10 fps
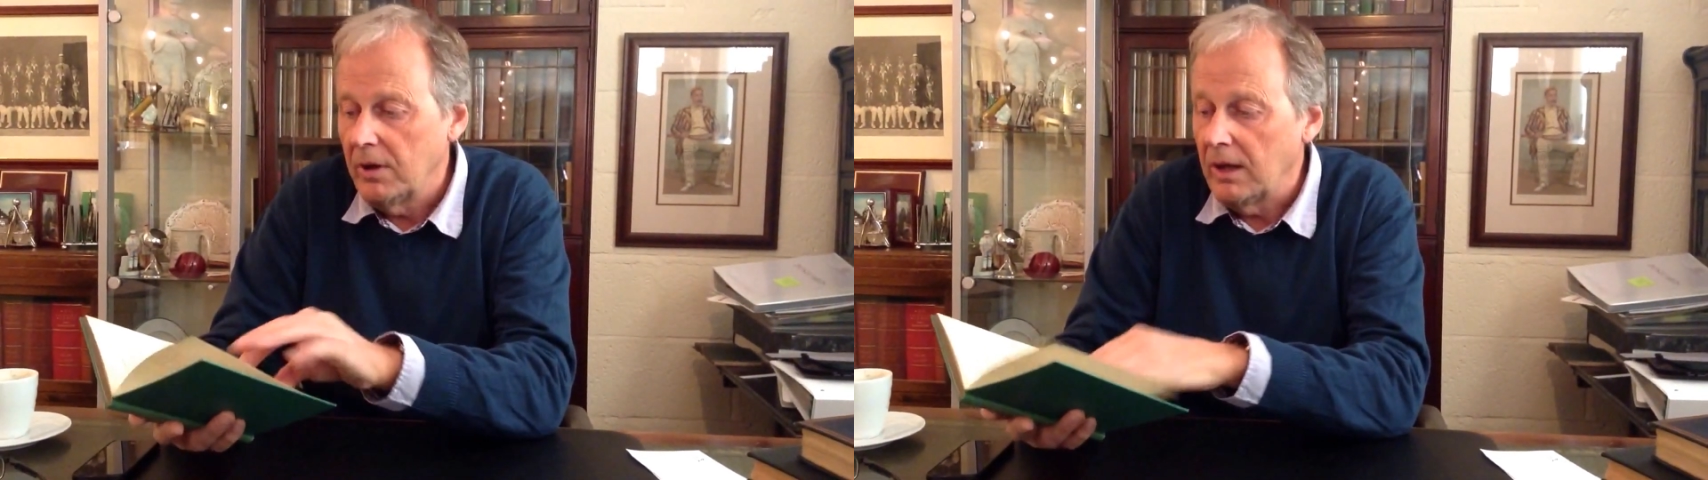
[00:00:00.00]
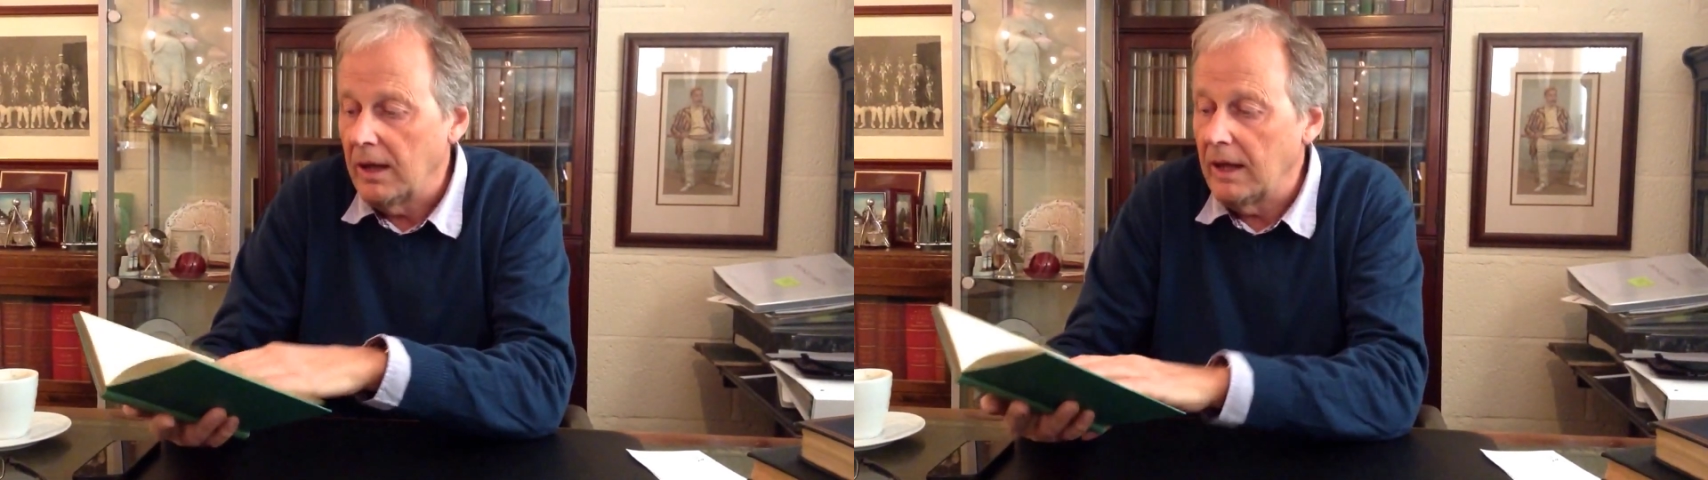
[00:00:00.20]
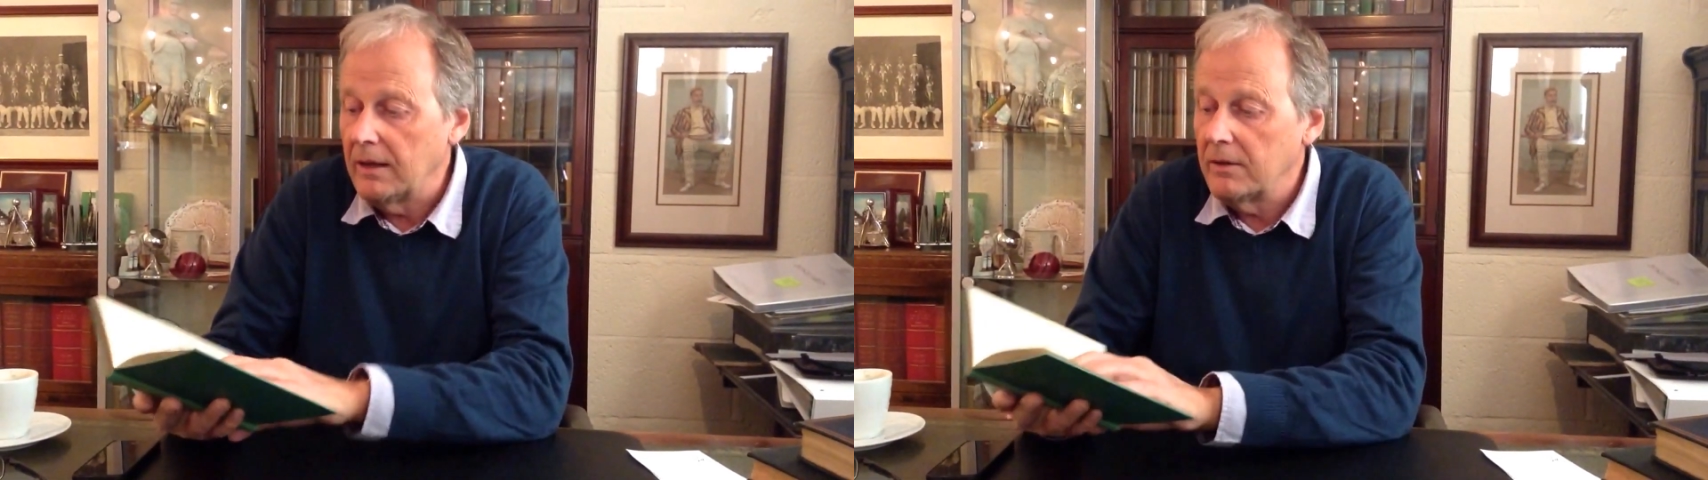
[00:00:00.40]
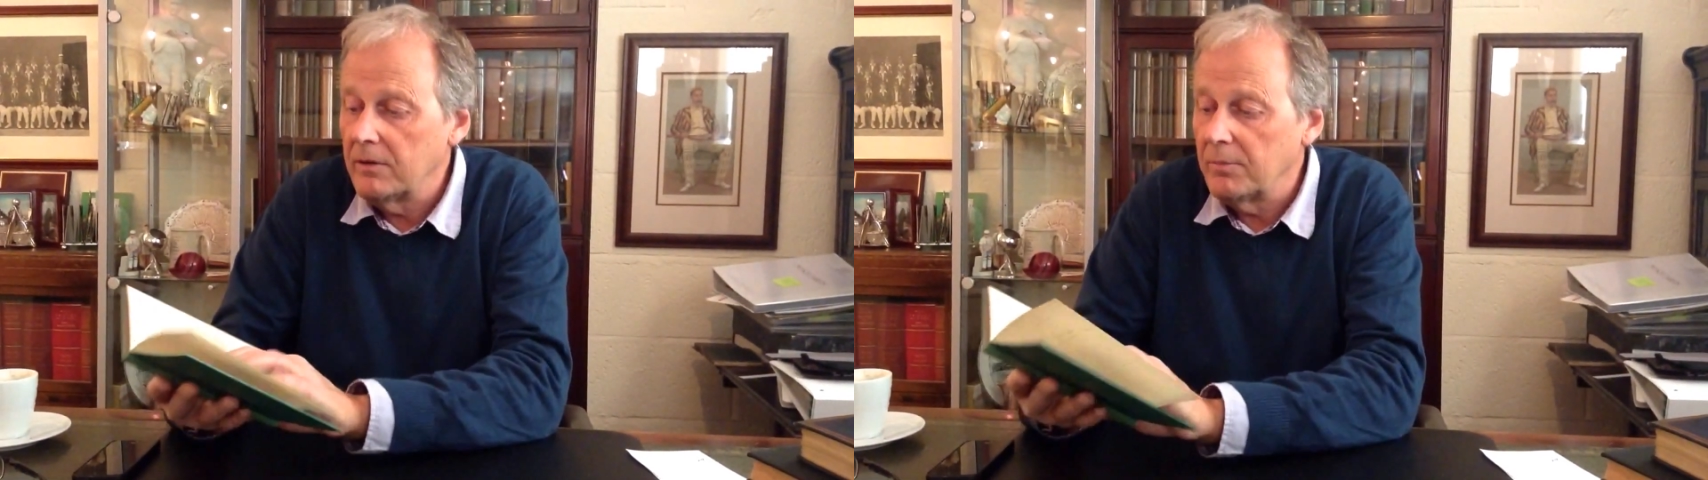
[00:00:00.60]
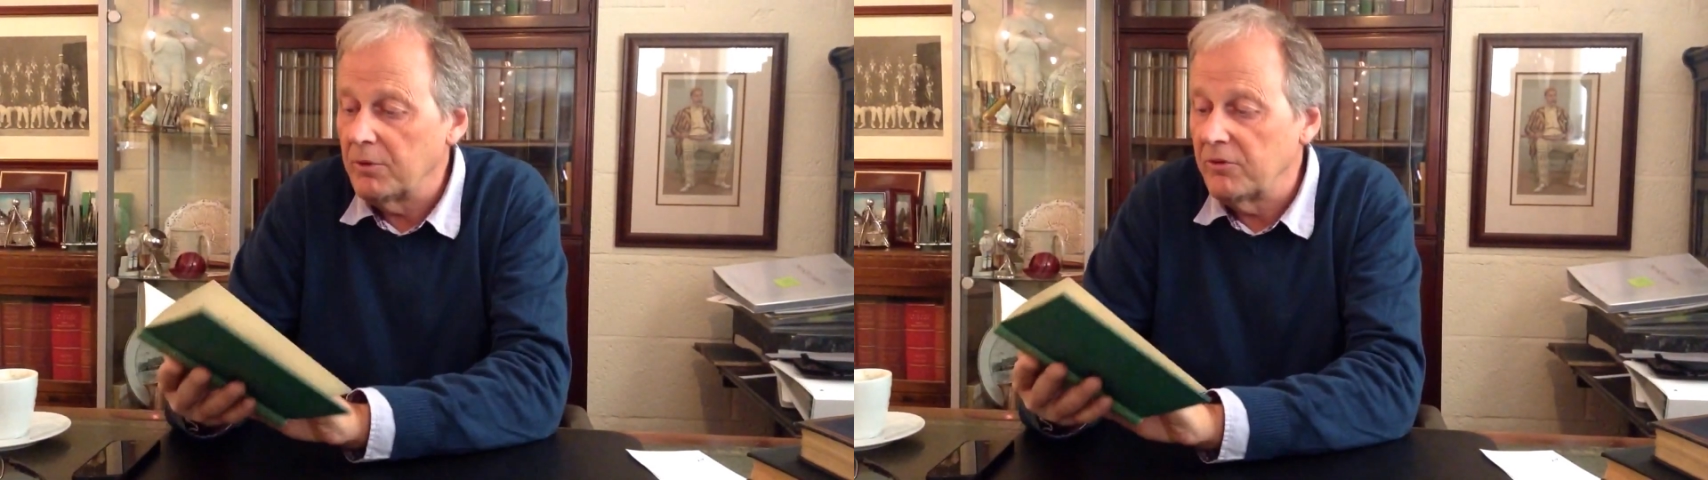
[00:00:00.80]
and
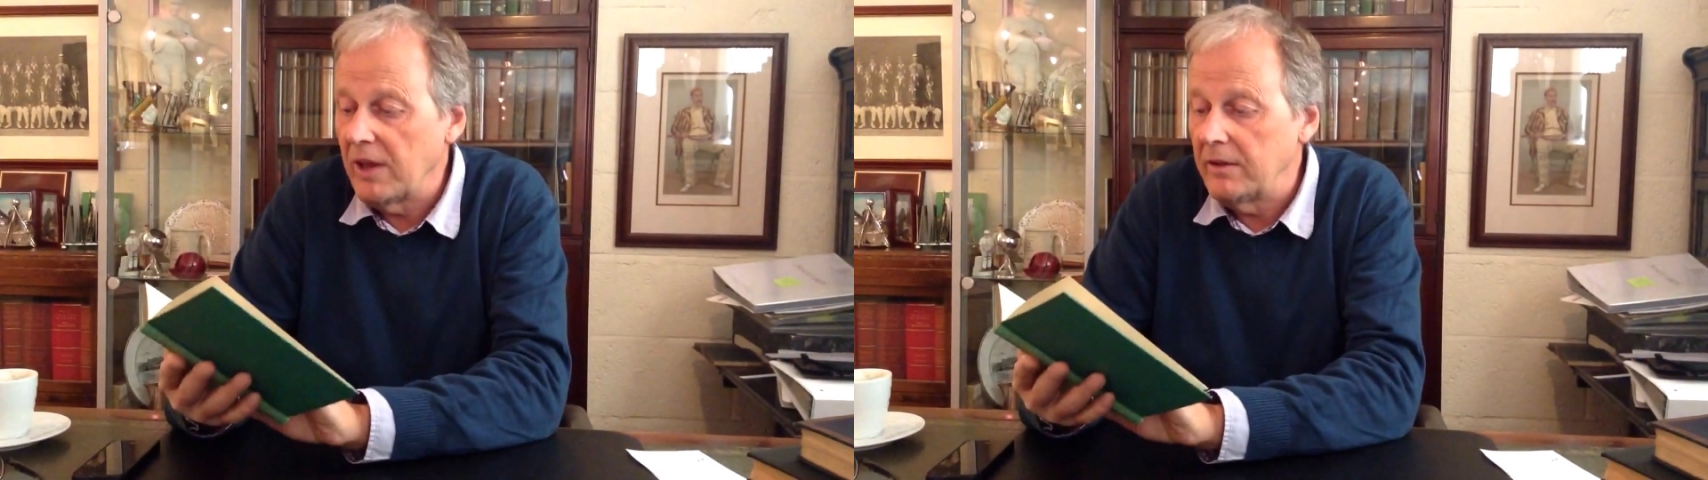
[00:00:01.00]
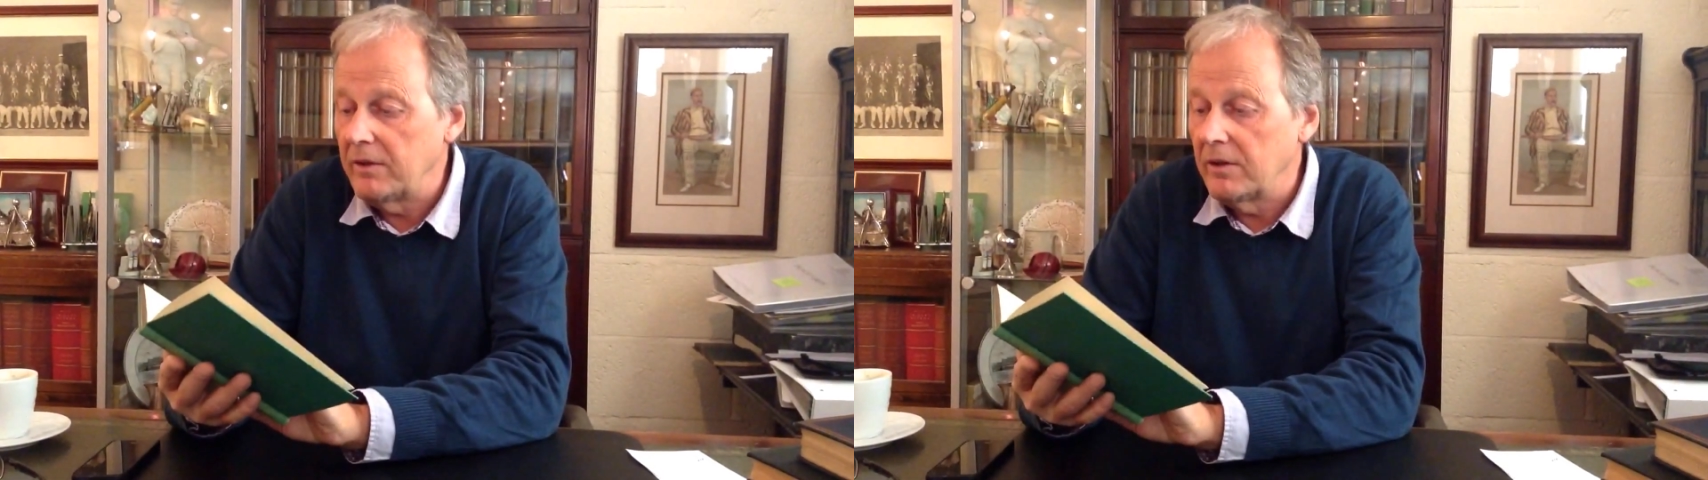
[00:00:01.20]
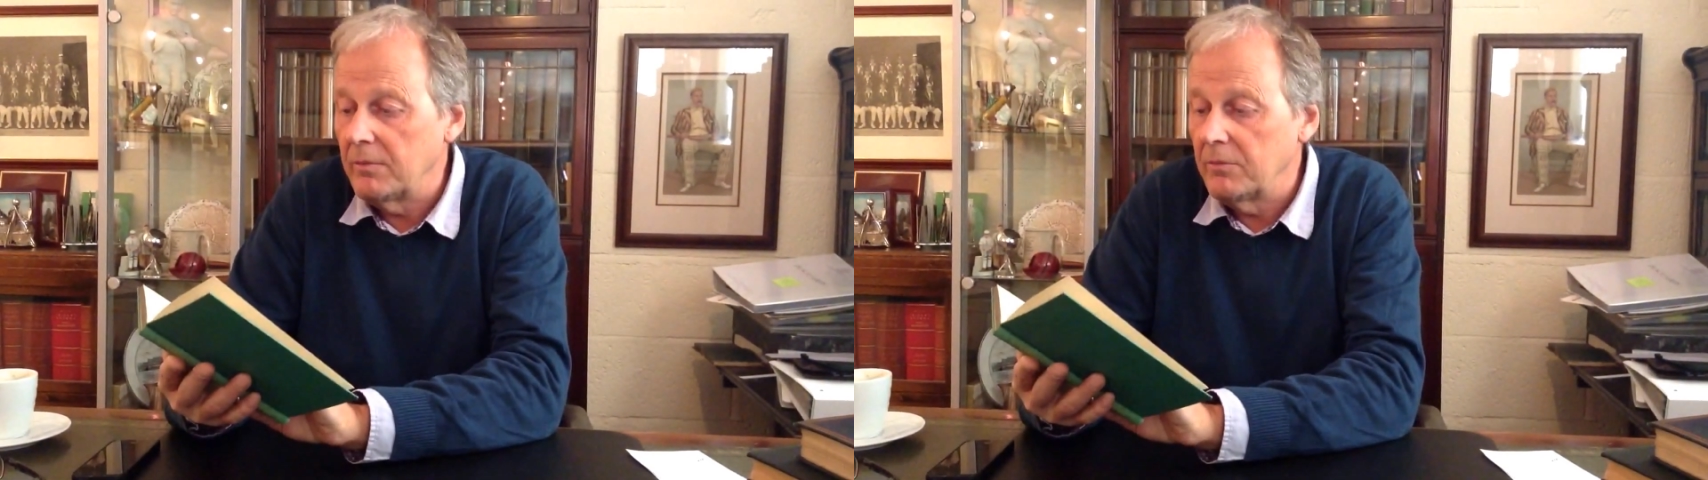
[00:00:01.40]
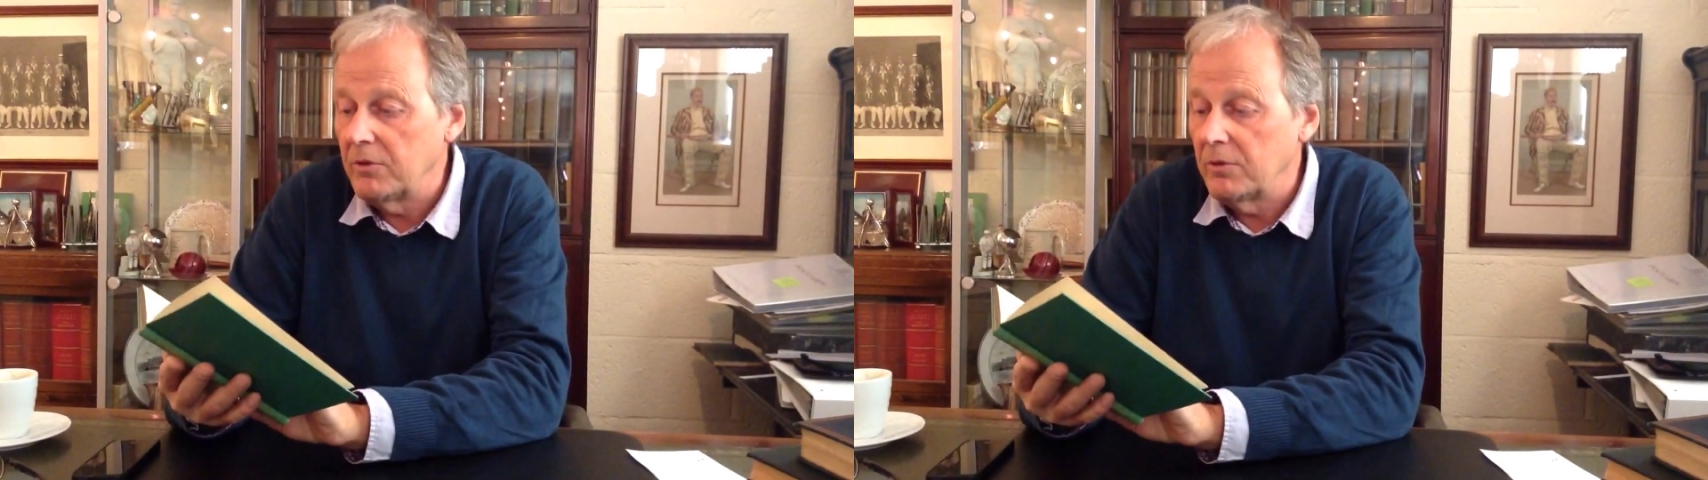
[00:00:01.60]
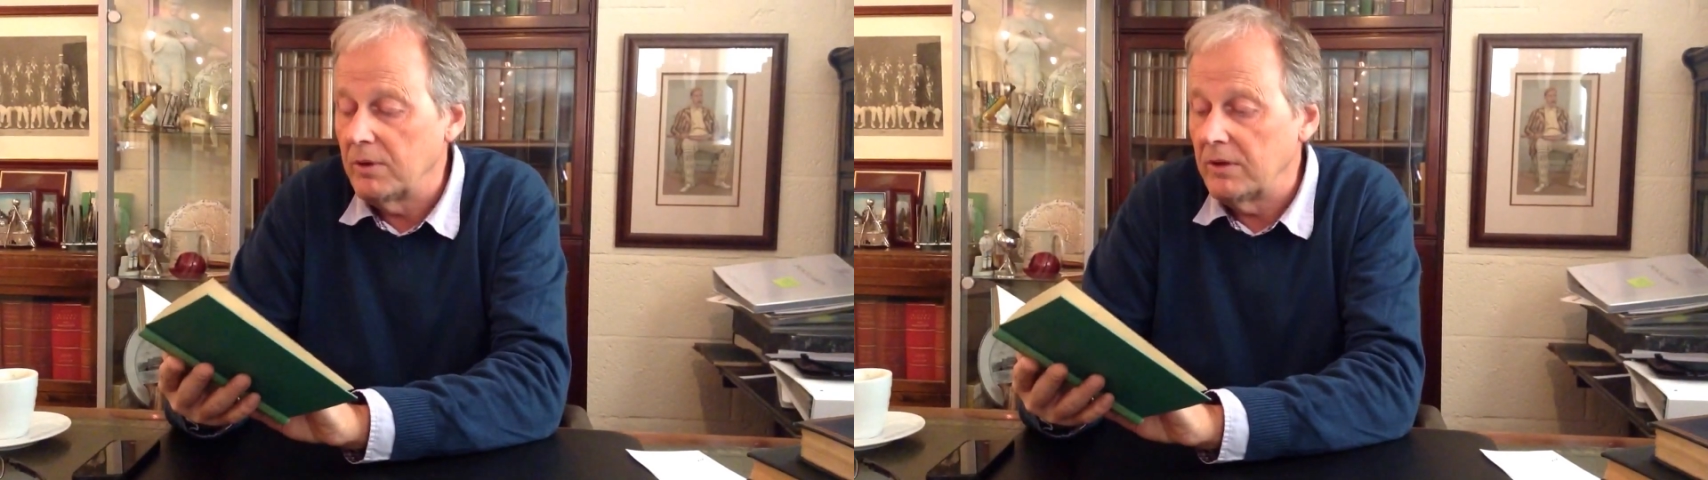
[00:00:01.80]
presented them
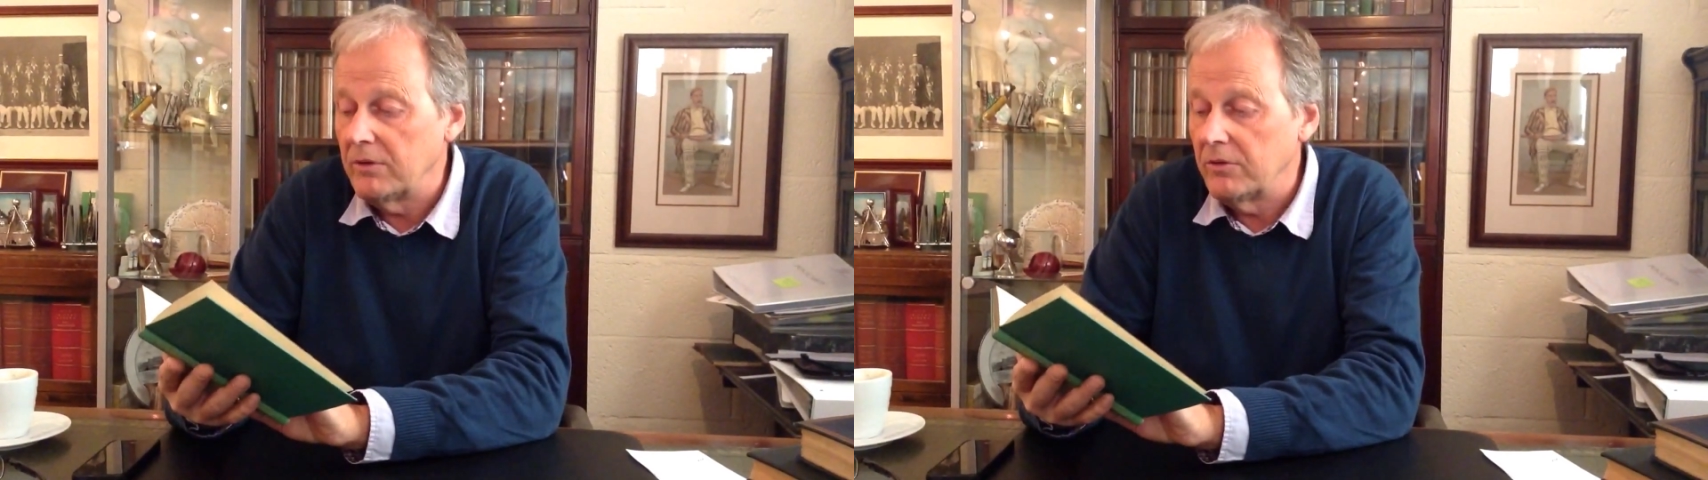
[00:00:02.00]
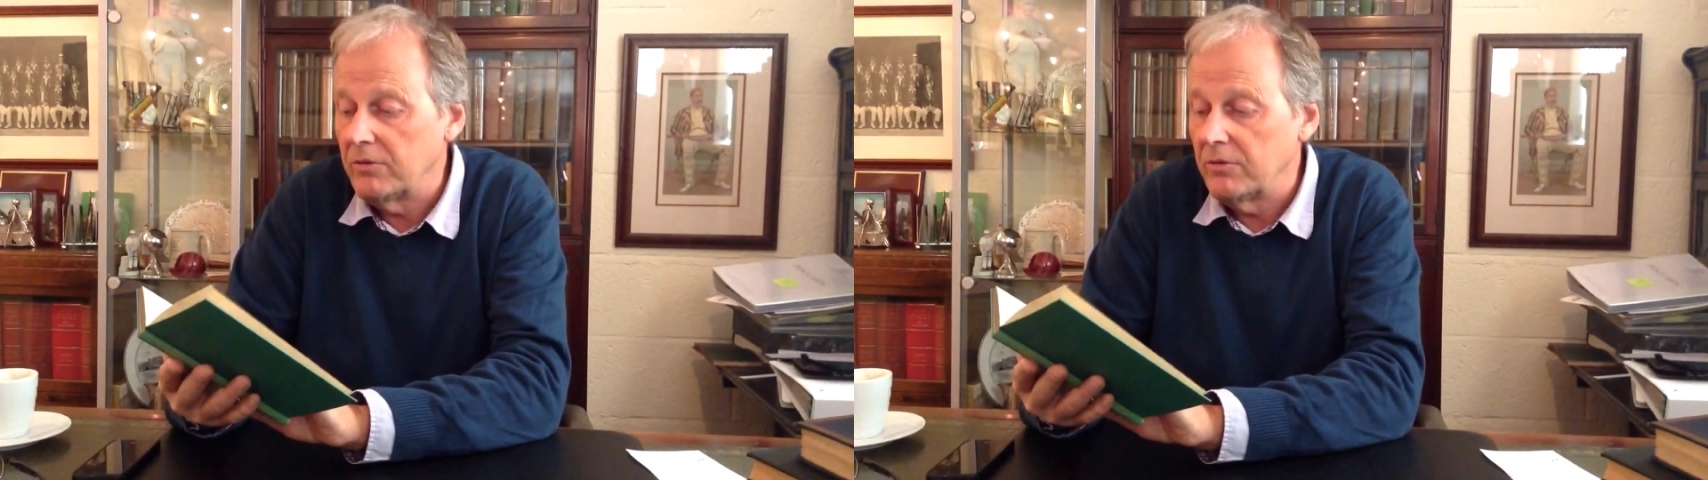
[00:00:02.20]
to his